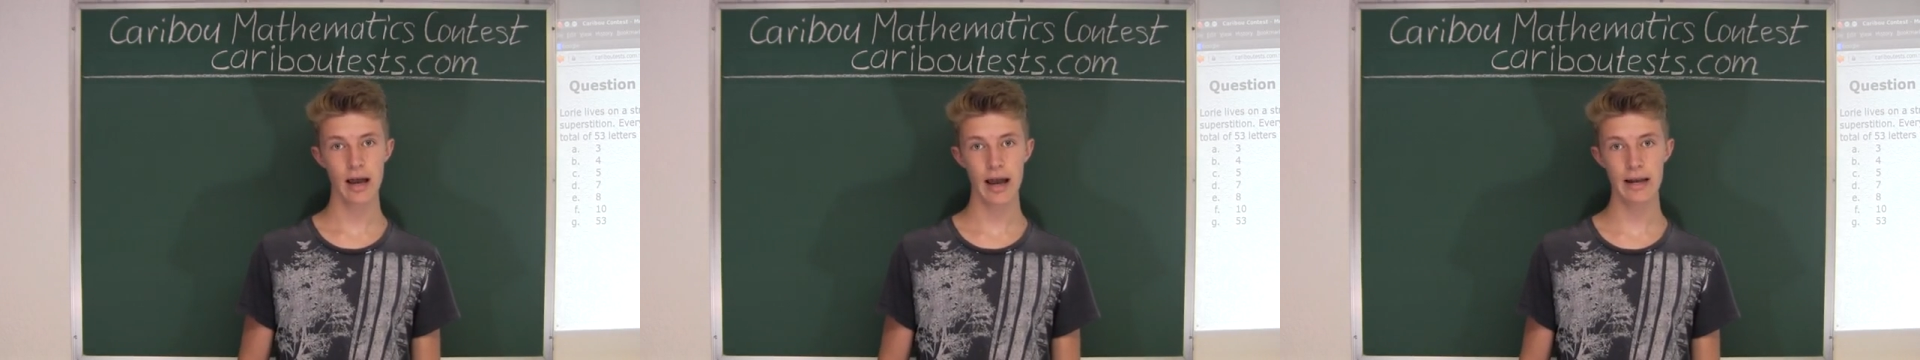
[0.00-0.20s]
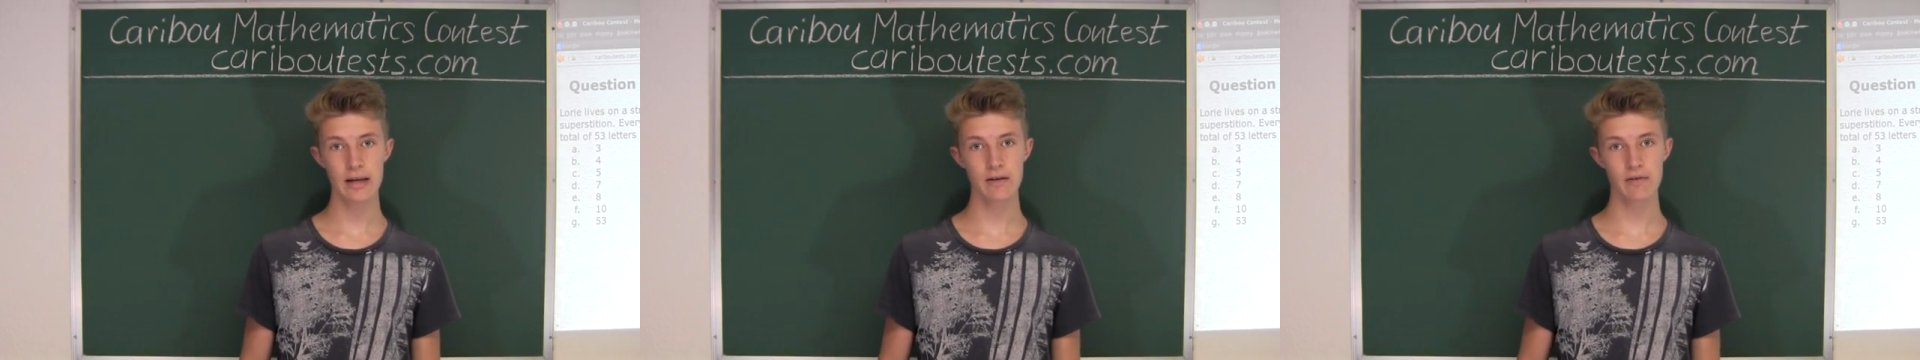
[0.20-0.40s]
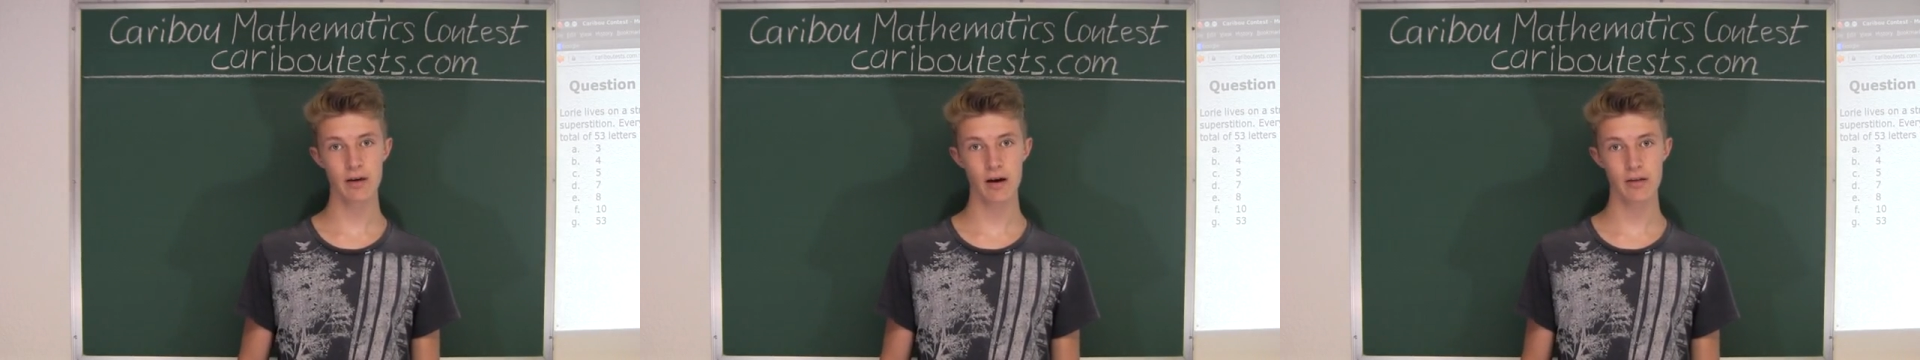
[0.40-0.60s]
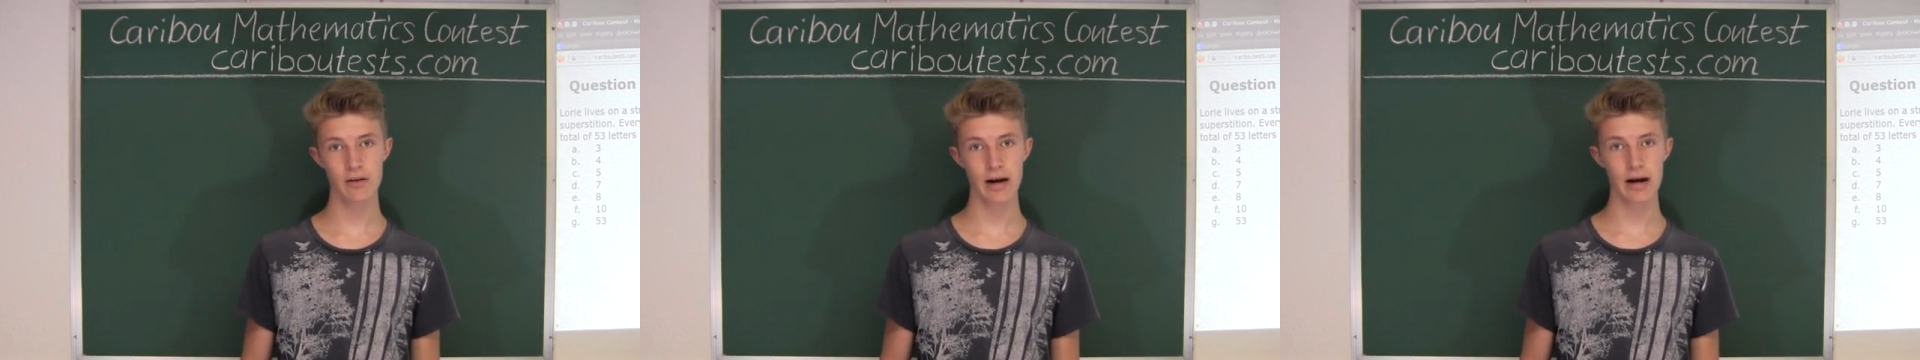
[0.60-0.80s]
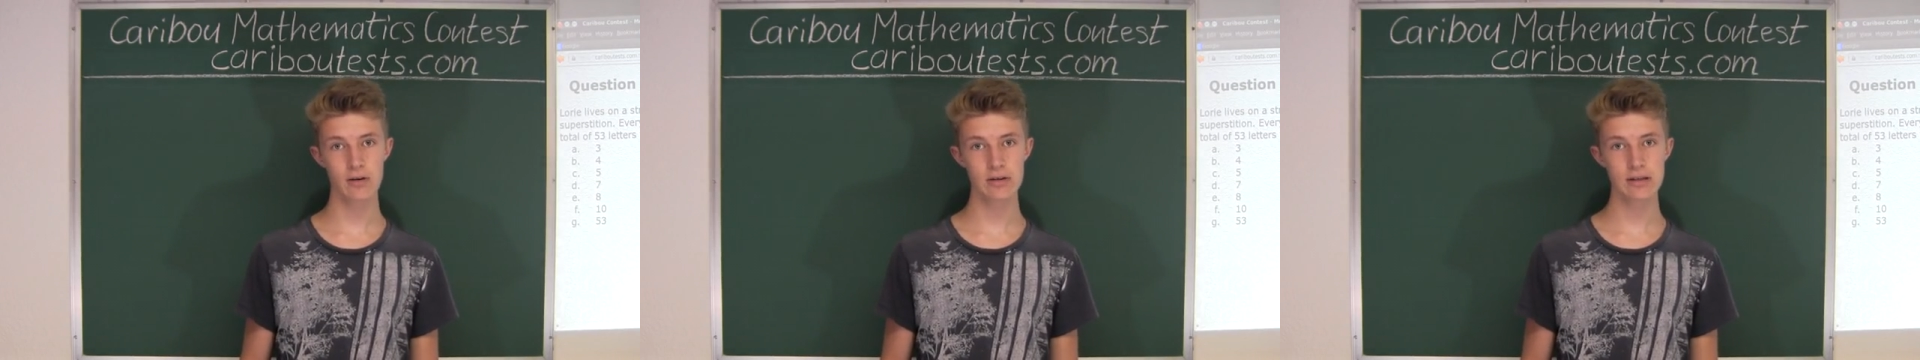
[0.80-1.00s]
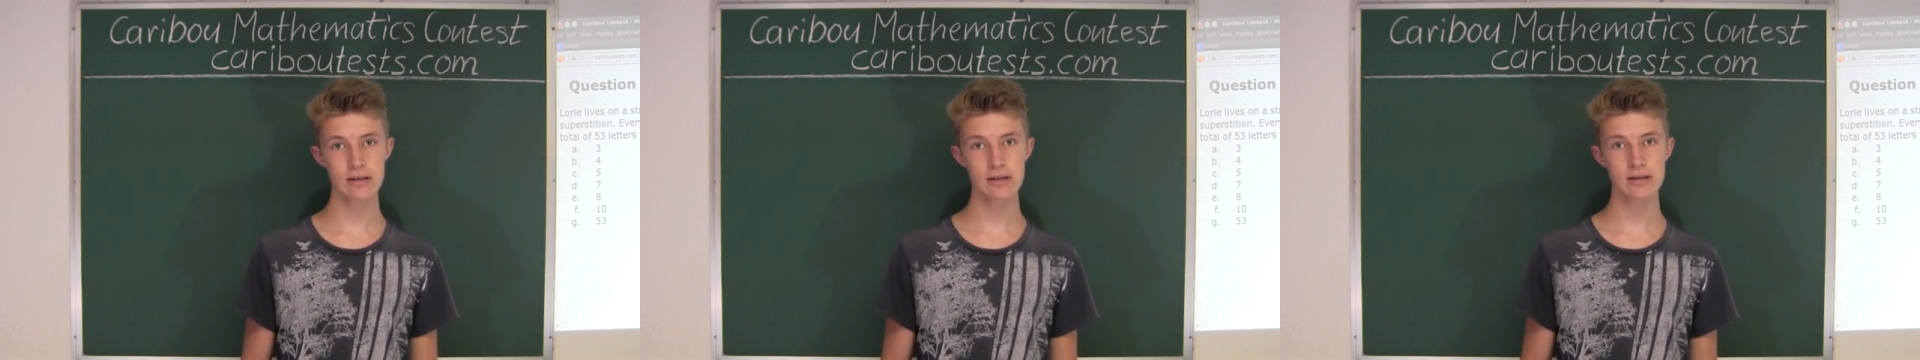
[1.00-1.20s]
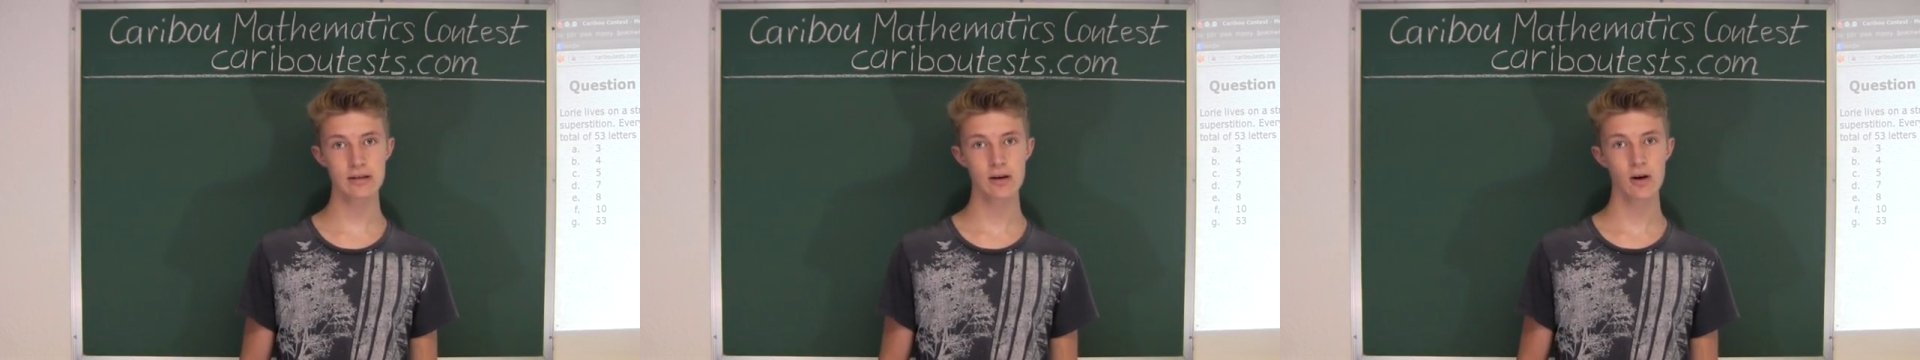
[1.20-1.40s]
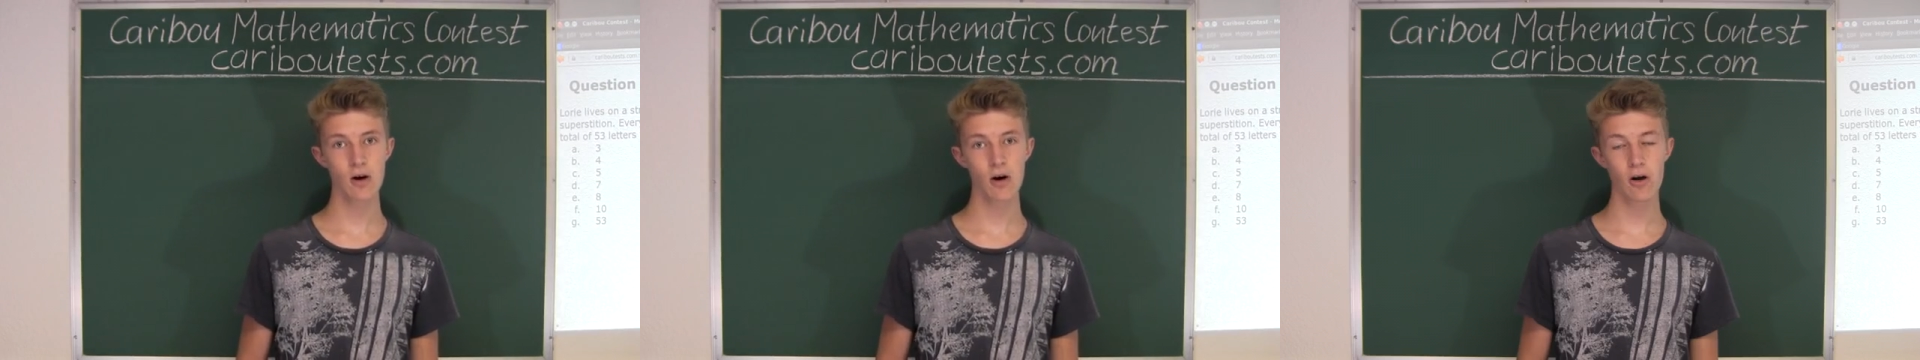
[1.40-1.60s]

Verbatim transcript: any of the other houses,